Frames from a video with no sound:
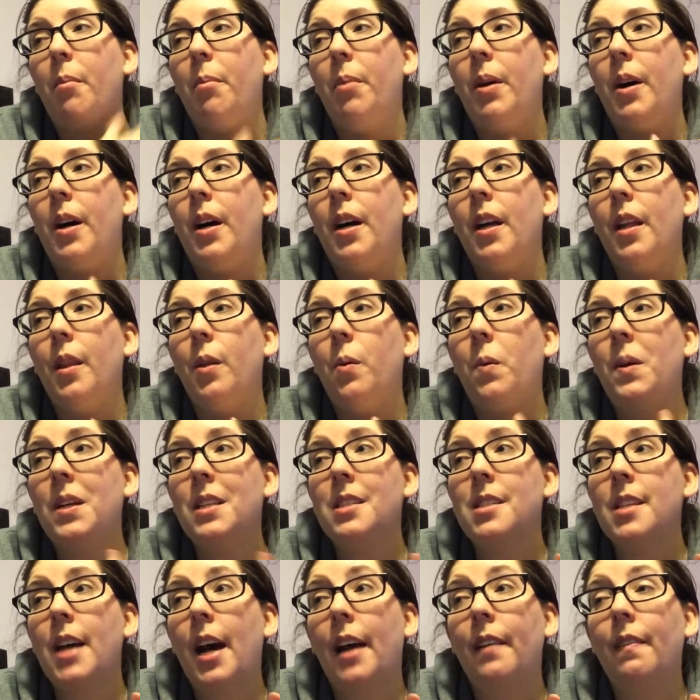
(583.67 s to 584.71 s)
But the
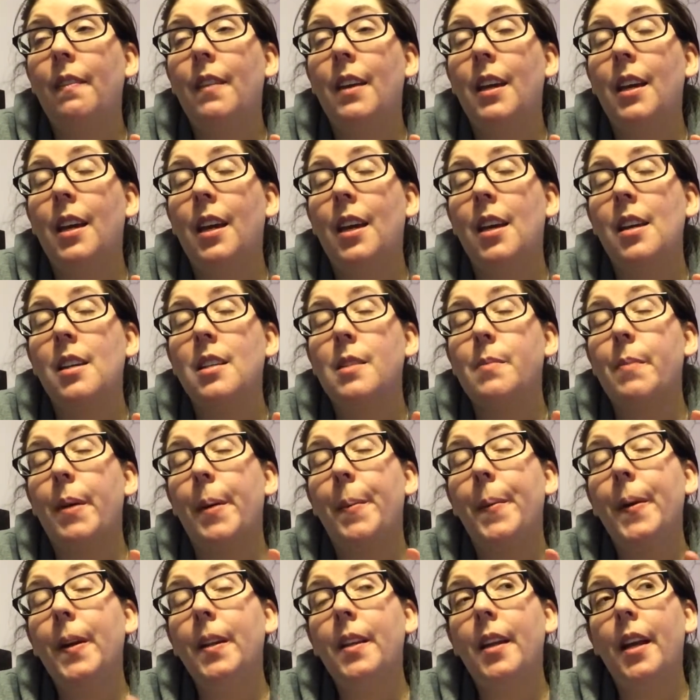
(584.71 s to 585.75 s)
one sad thing is my
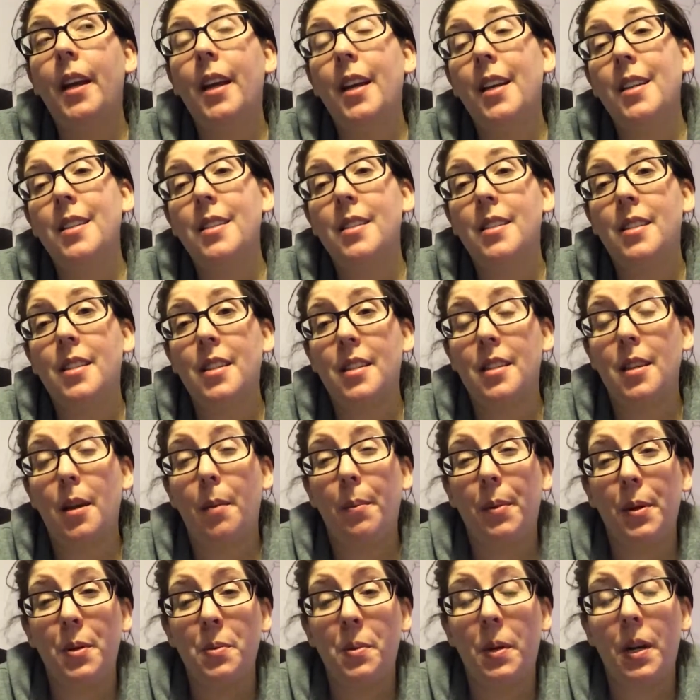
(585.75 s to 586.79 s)
birthday is
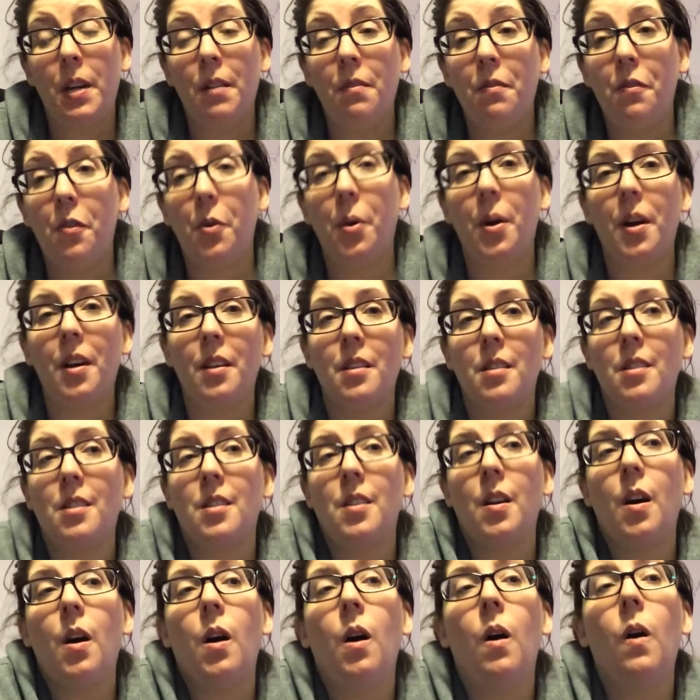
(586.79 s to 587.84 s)
December 24th.
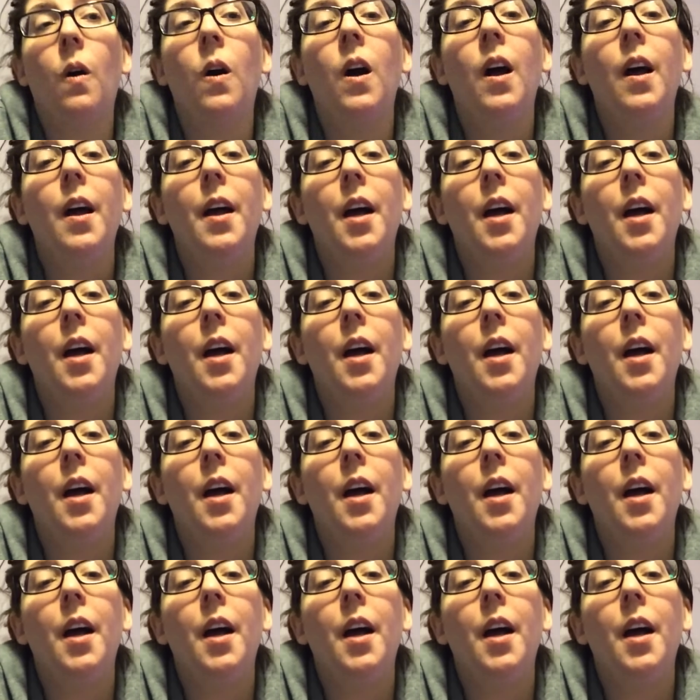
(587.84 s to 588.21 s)
So